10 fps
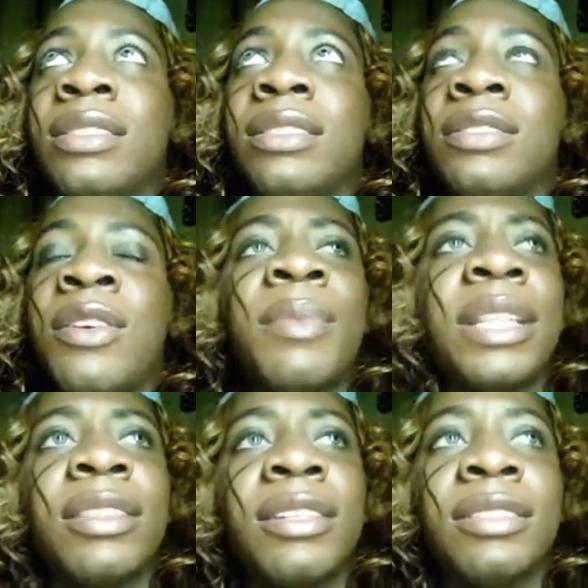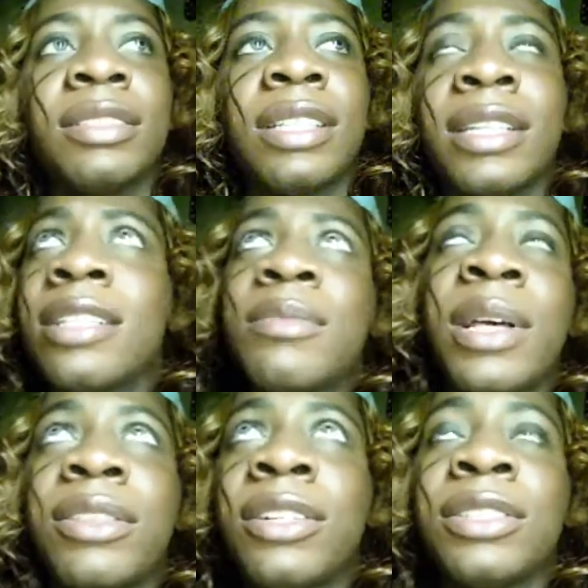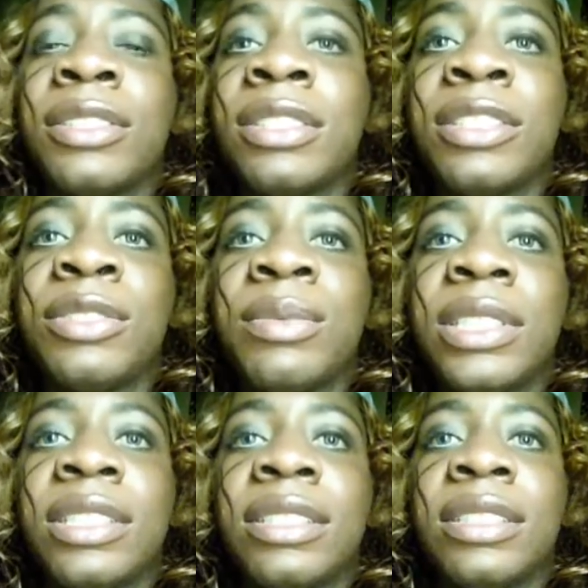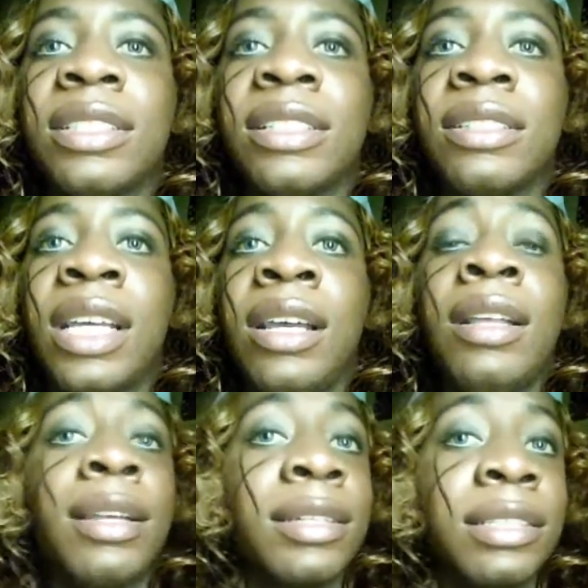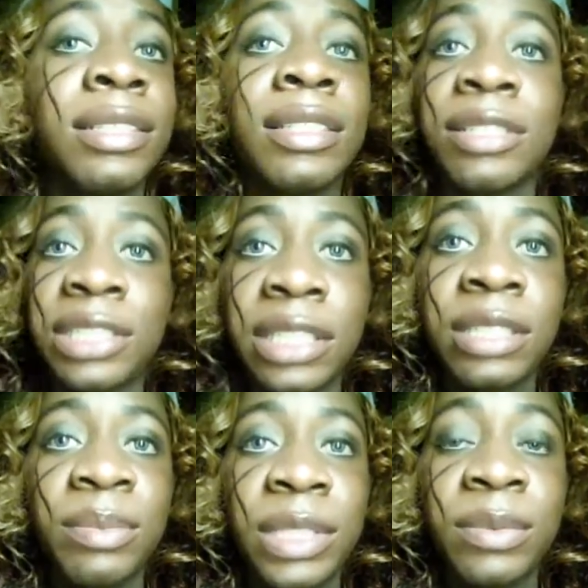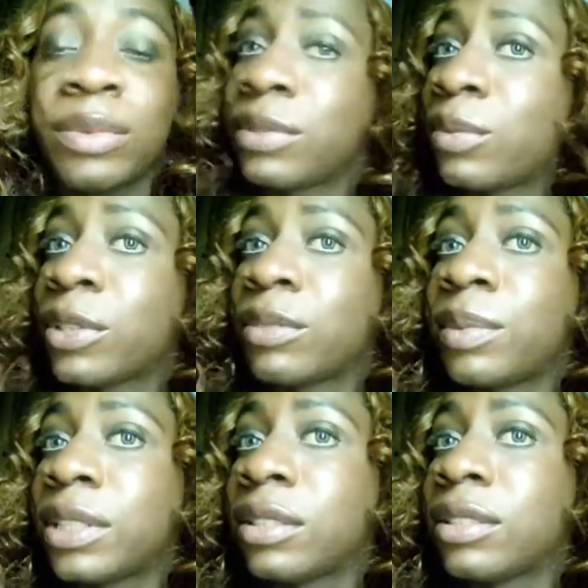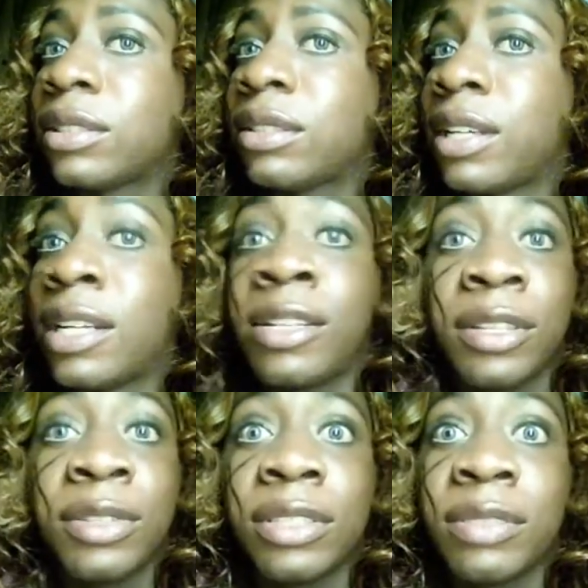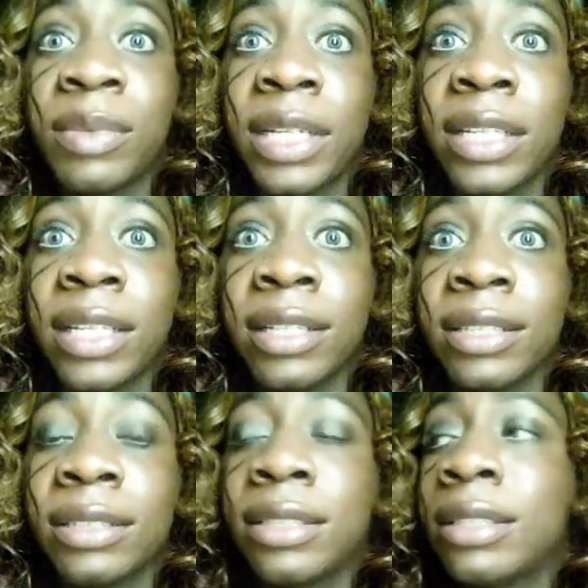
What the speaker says: you know, my thoughts on the situation is that, like I said, the shady people in the workplace, and I know this by hand,